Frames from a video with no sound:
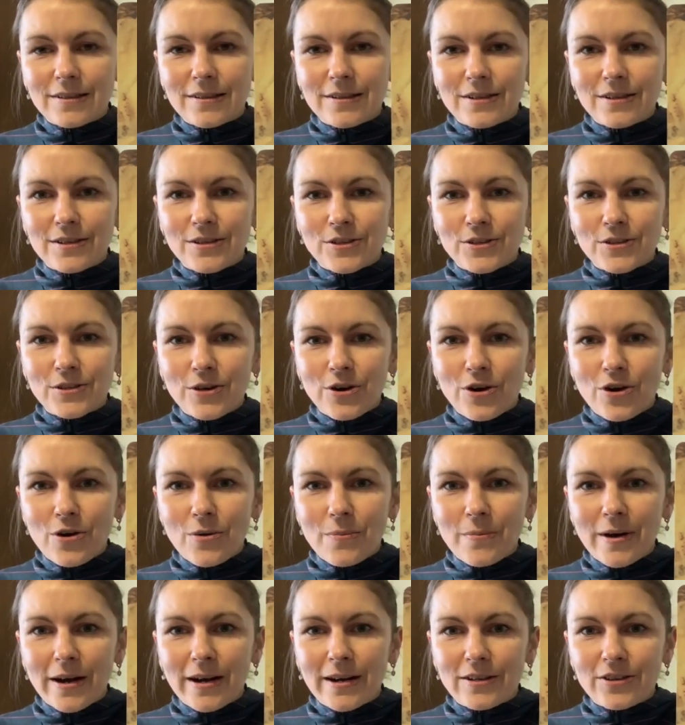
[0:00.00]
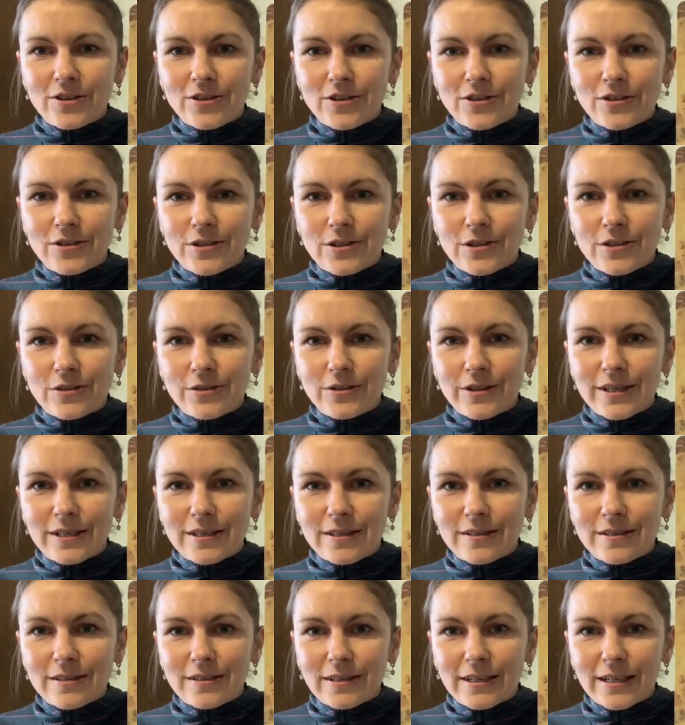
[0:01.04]
There's so much to
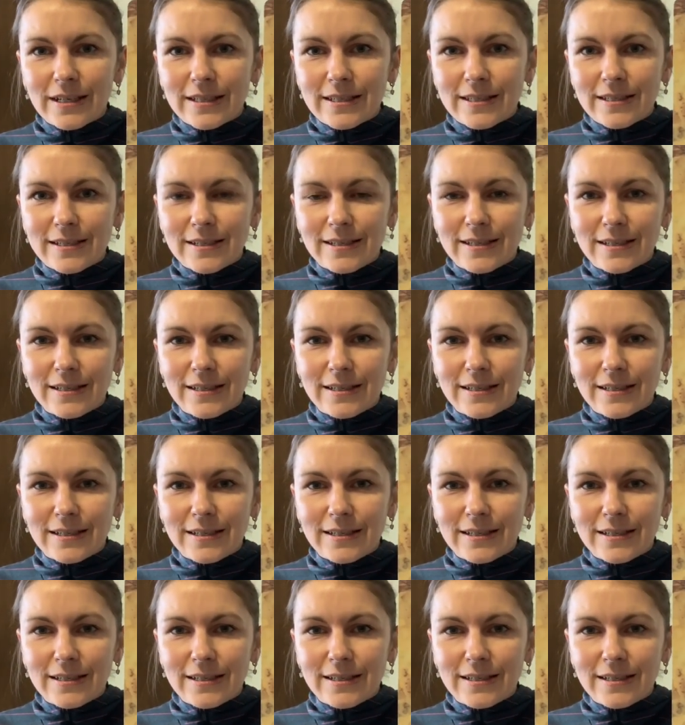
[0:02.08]
it, isn't it?